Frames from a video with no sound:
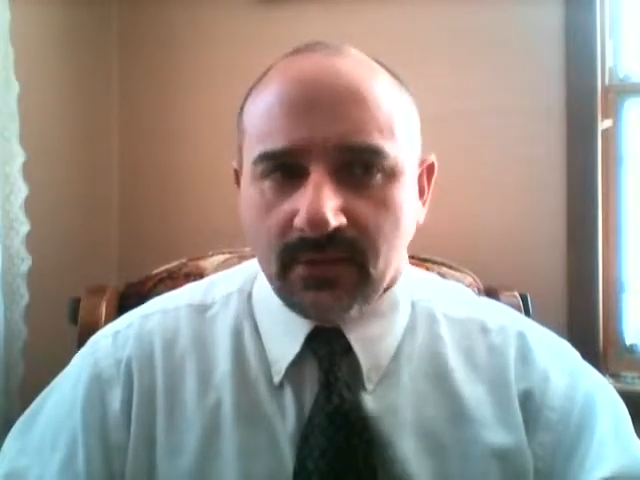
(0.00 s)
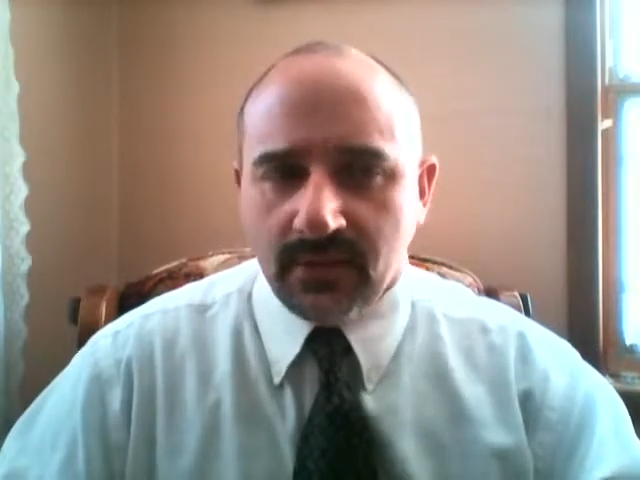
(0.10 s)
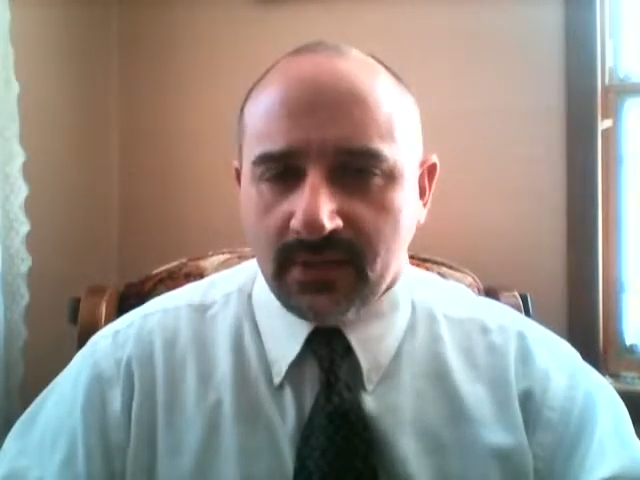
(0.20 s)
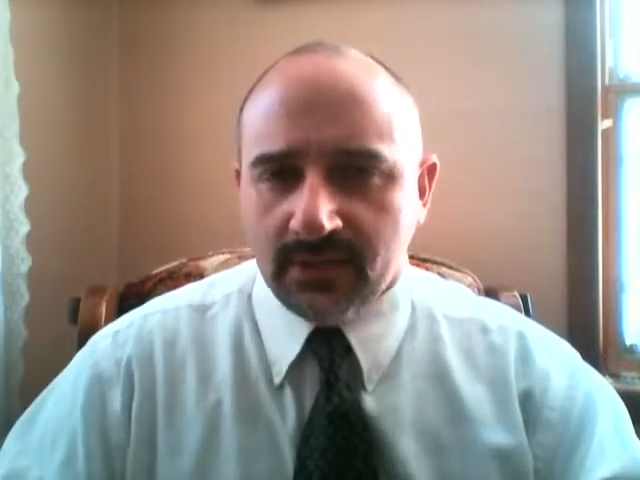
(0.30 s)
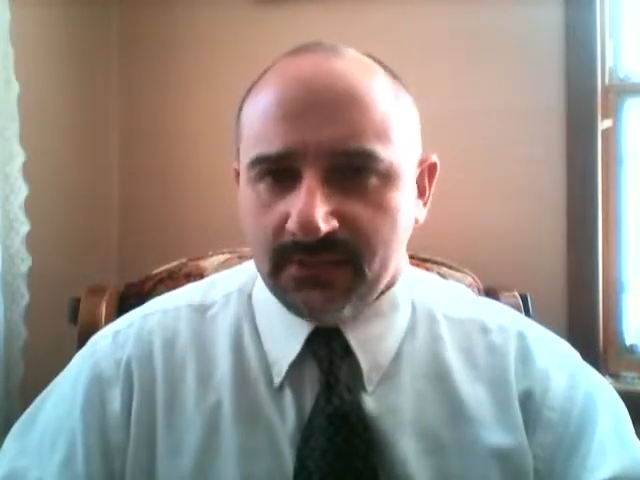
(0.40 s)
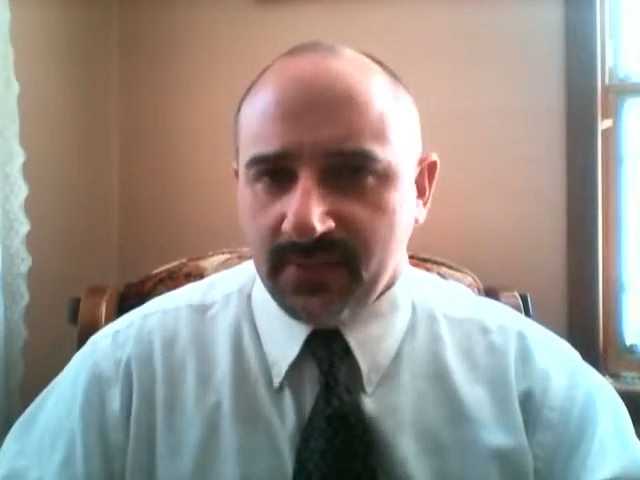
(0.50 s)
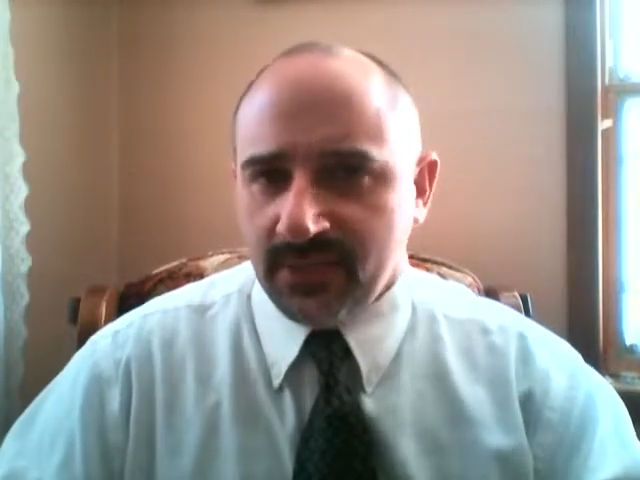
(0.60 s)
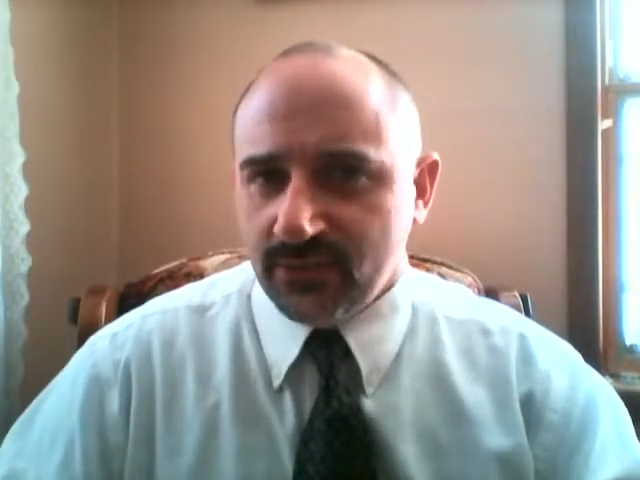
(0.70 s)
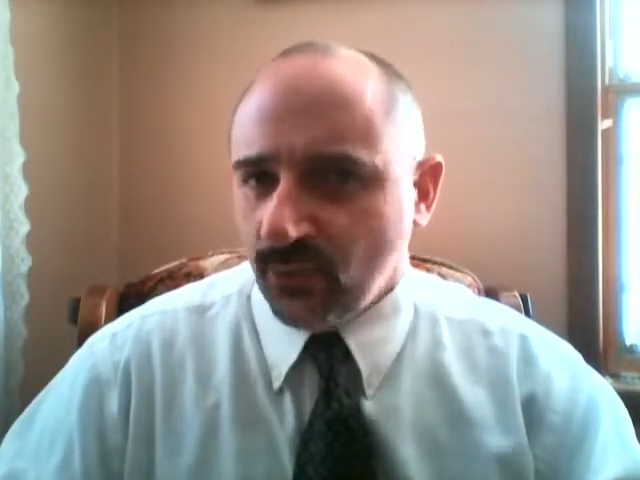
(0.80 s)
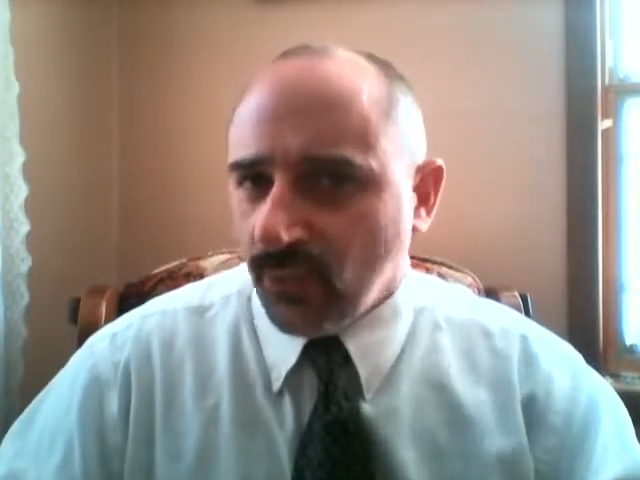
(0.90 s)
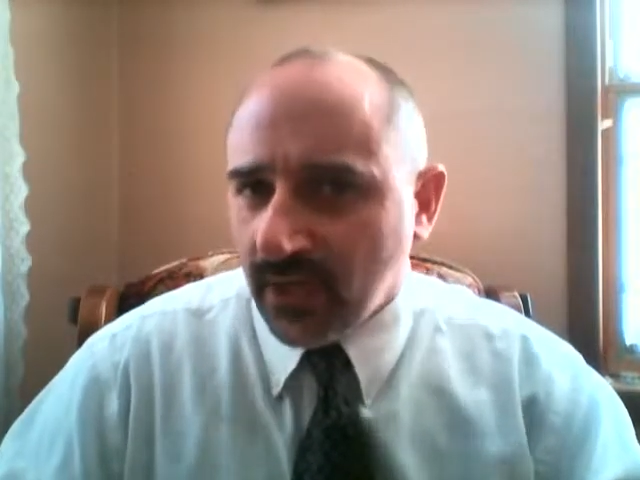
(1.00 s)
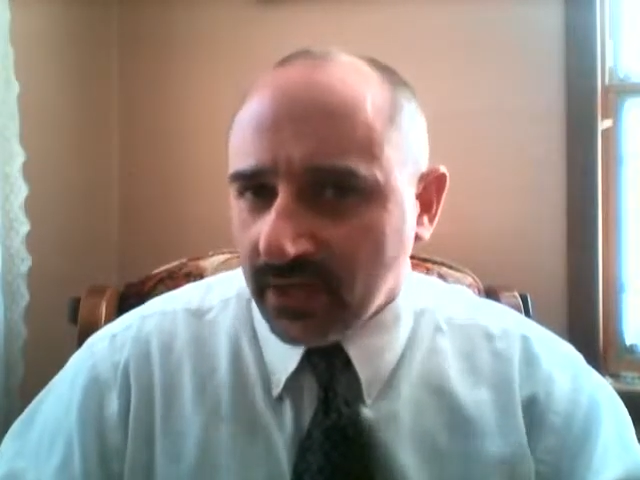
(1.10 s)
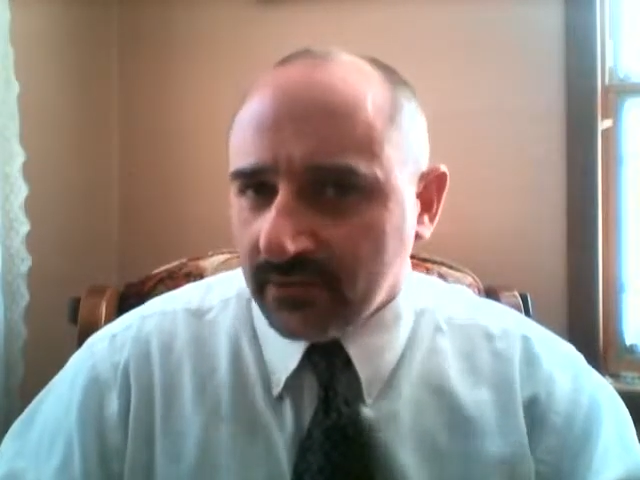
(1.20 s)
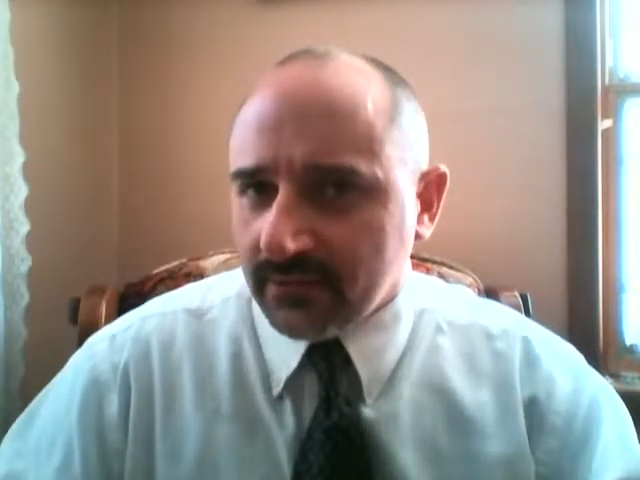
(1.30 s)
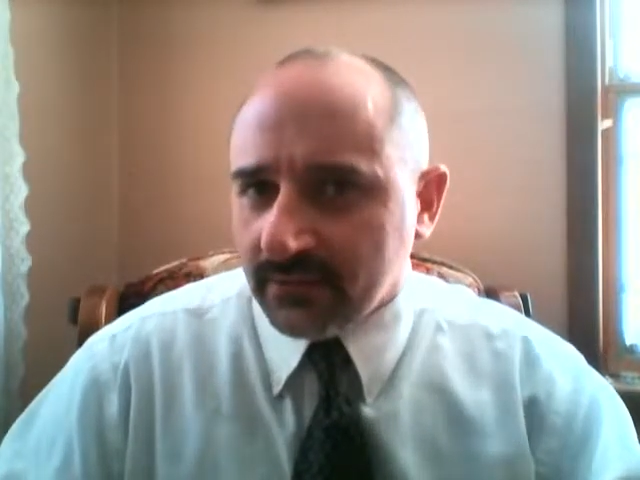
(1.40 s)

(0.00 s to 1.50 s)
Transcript: and this means what?